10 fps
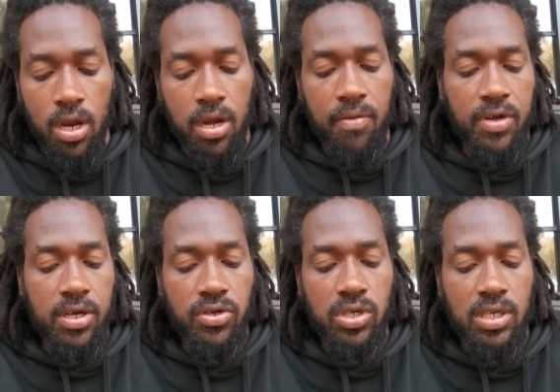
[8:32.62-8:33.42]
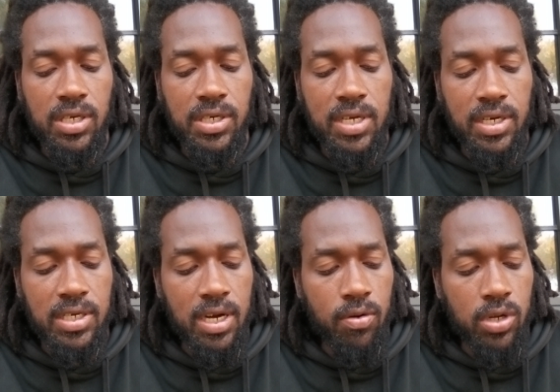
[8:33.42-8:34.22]
In every country, city, state,
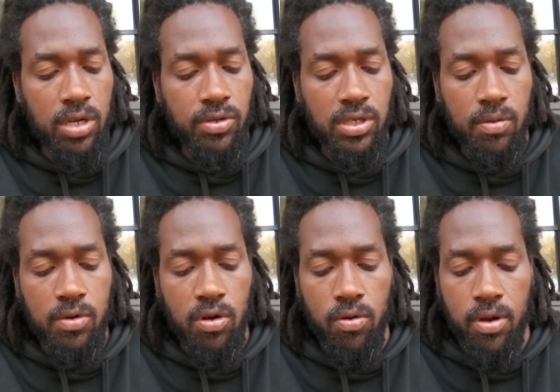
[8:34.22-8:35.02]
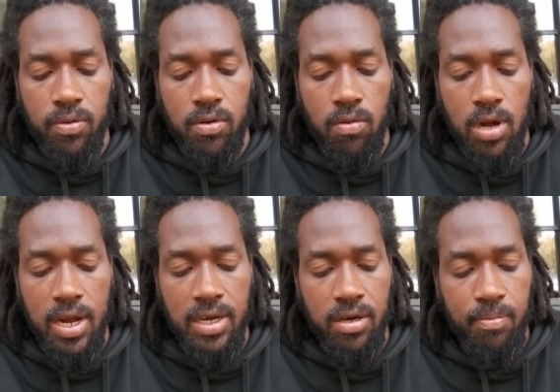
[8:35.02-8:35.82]
town, county, zip code, every corner,
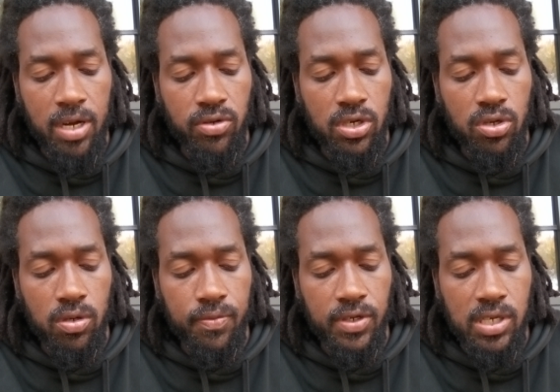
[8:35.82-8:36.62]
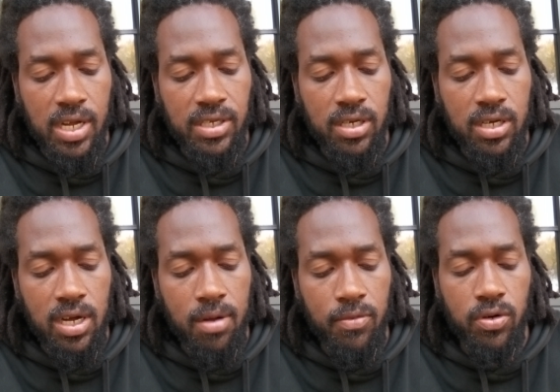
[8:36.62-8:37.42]
island, and mountain, universe, God, said,
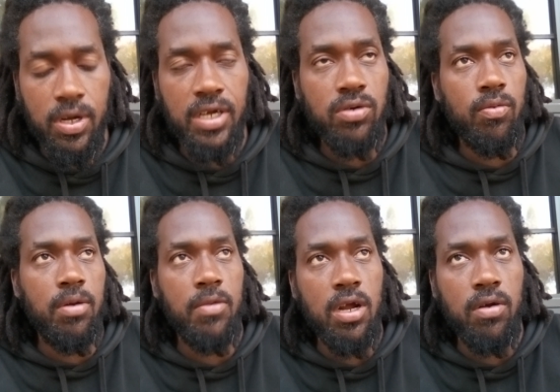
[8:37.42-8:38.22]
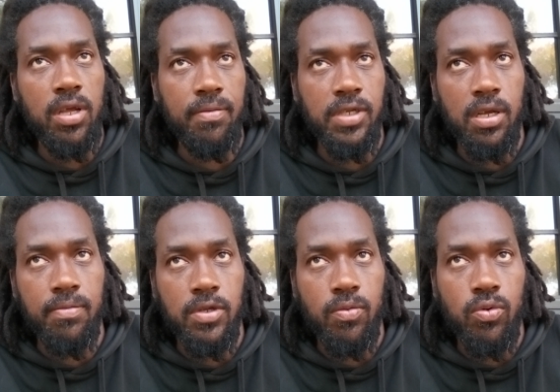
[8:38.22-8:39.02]
Carmel, Ashram, and all the heavens and
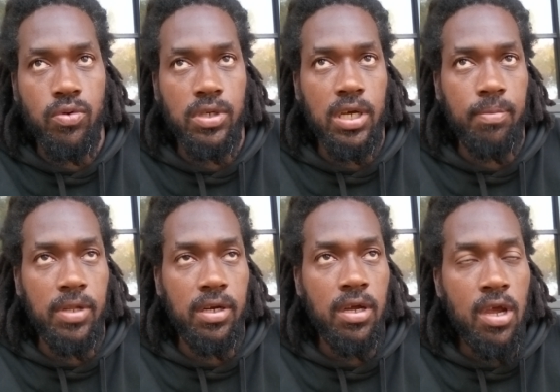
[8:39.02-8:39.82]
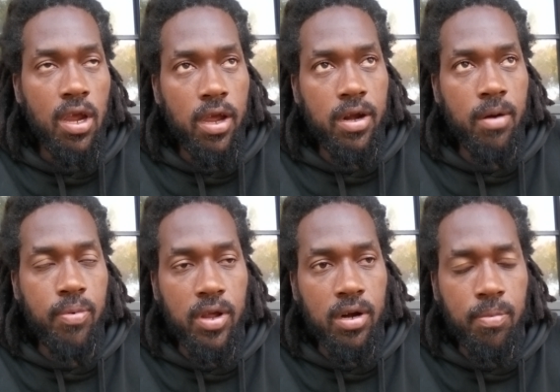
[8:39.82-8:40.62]
heavens over whole entire planet. And I
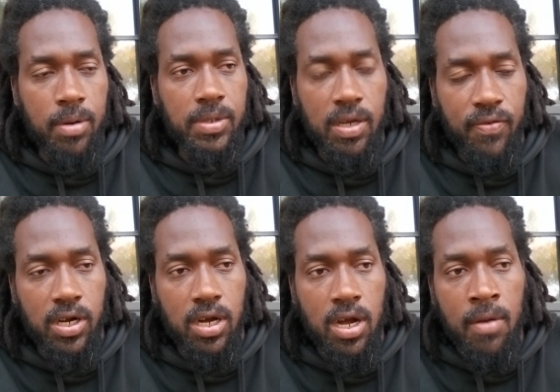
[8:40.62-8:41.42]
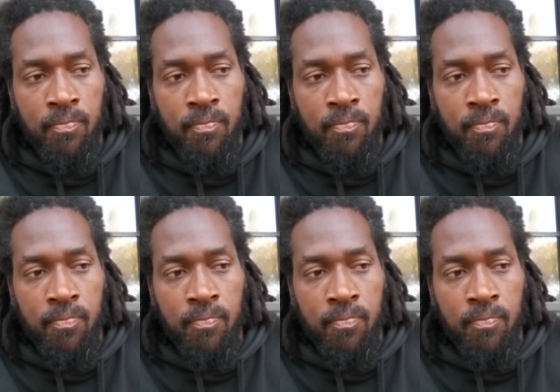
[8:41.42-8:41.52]
pray and I prophesy for the God.